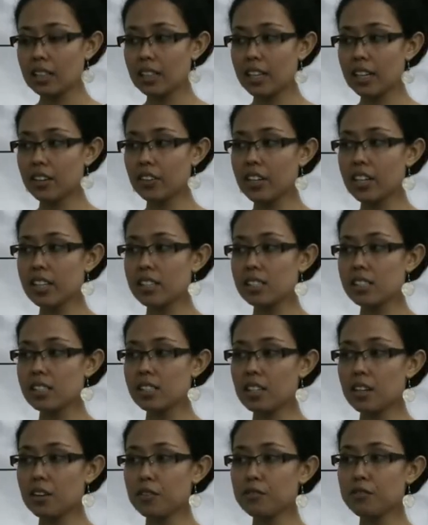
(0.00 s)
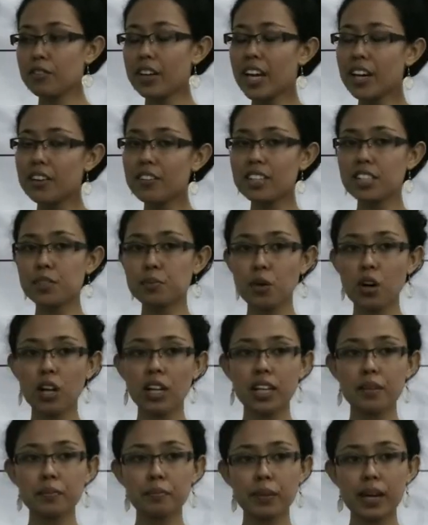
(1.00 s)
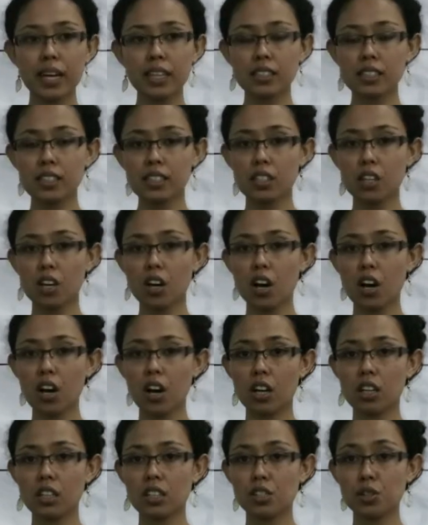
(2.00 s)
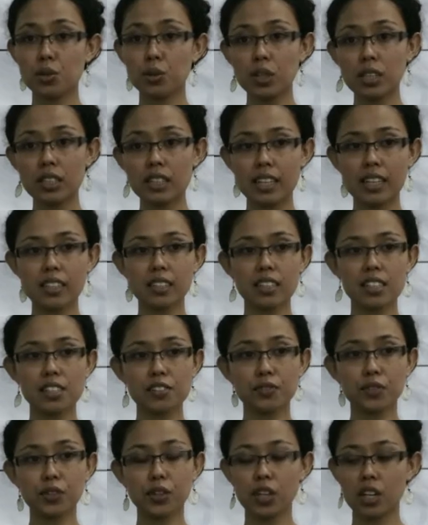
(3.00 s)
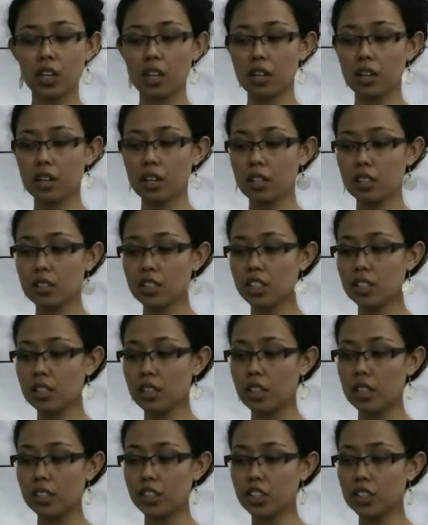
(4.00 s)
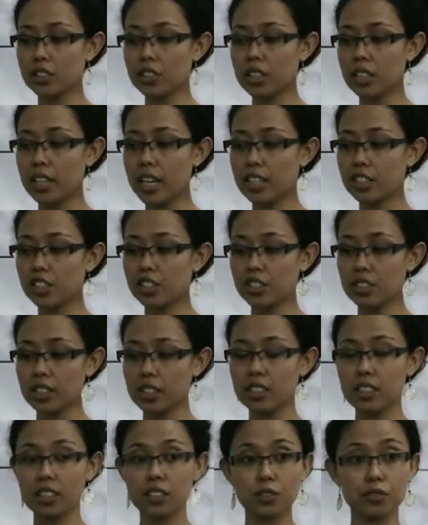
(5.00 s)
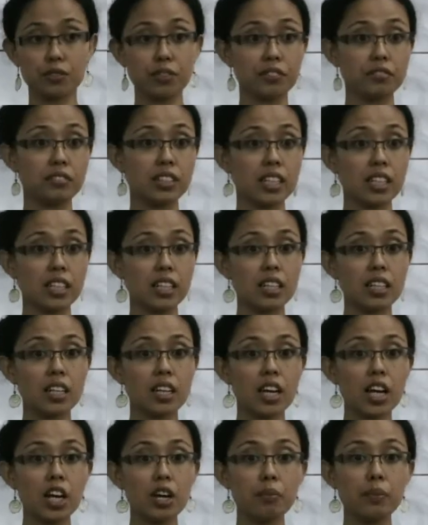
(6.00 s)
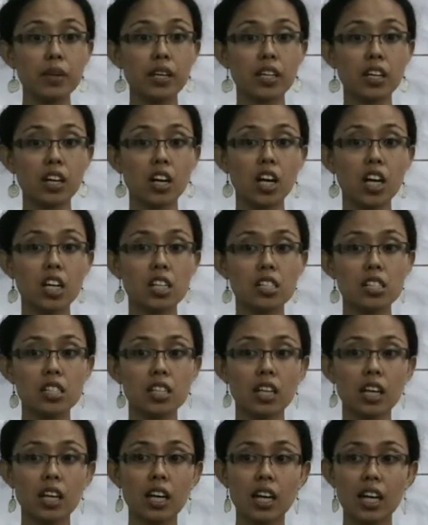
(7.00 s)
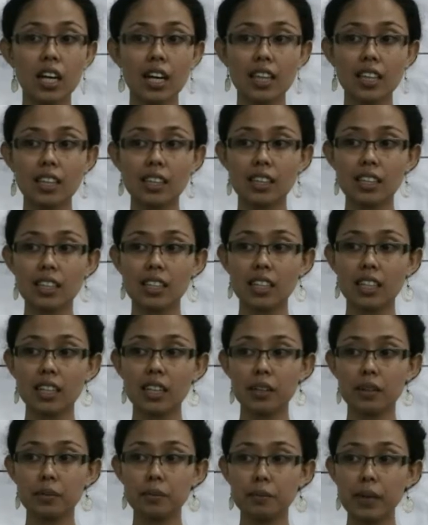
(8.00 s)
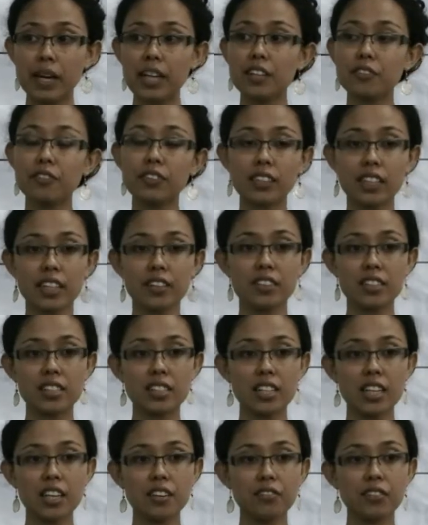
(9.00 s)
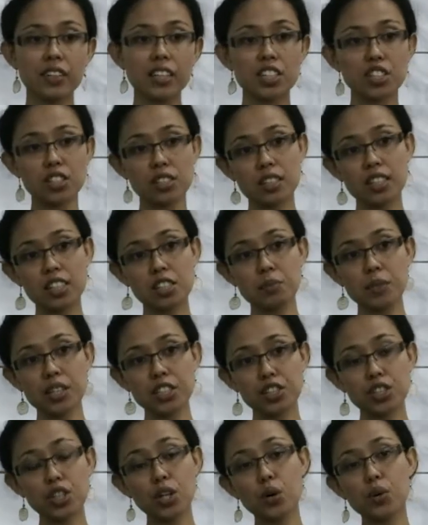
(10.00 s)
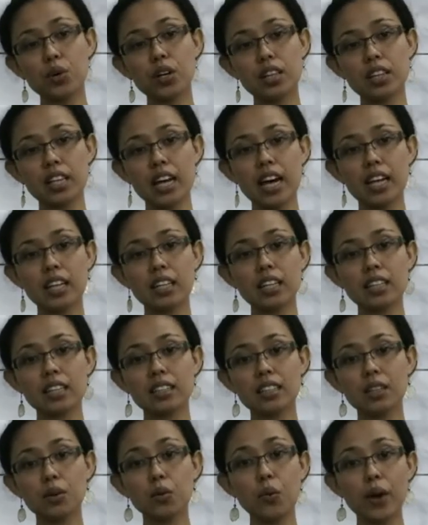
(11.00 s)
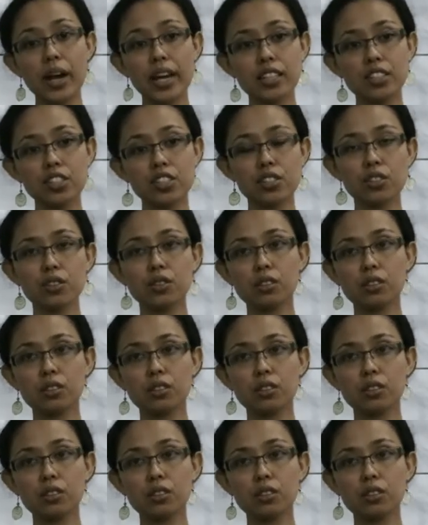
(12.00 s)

there is very small impact on school attendance for children aged 13 to 15, because the benefit they receive is much lower than the wage